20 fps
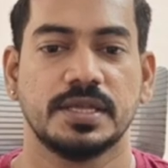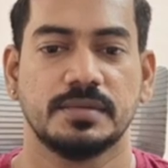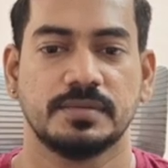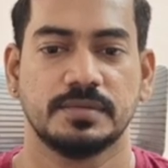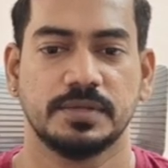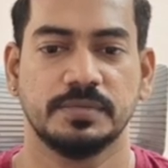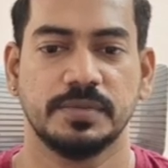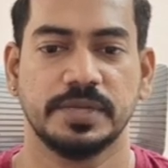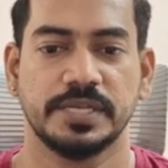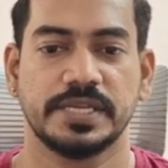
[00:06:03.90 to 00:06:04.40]

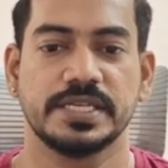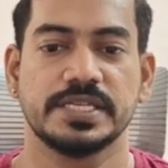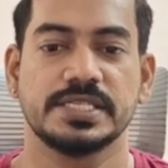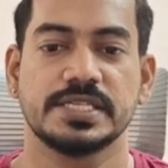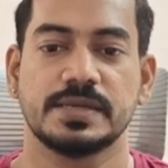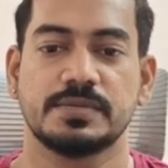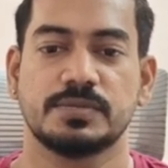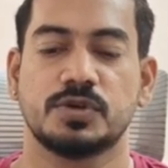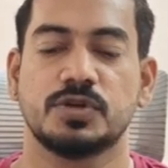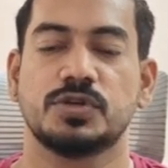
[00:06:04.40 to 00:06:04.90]
In my case,
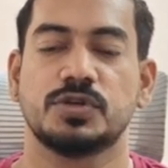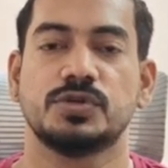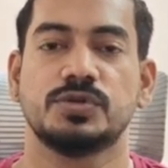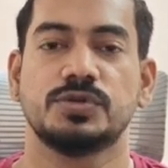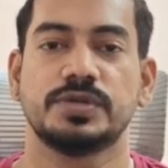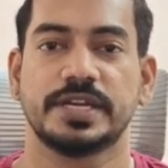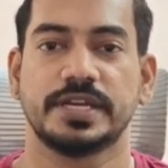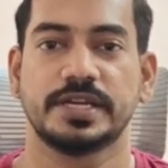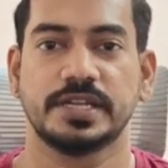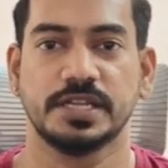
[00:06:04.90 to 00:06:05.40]
I'm going to
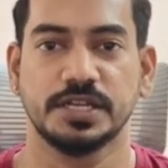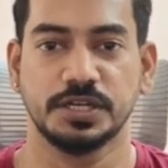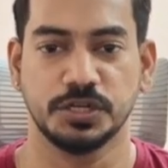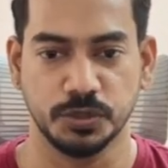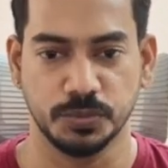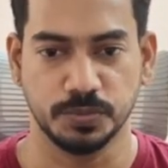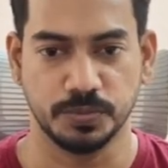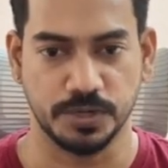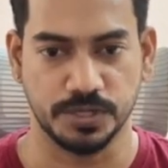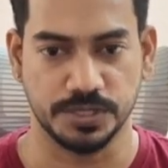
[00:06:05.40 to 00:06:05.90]
create a
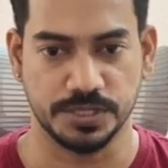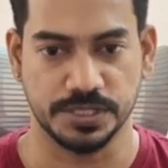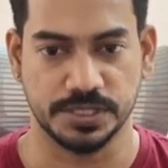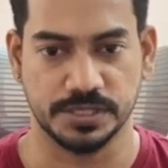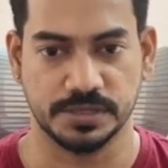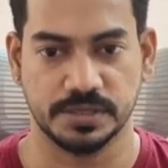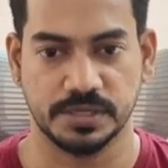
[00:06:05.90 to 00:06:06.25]
new project.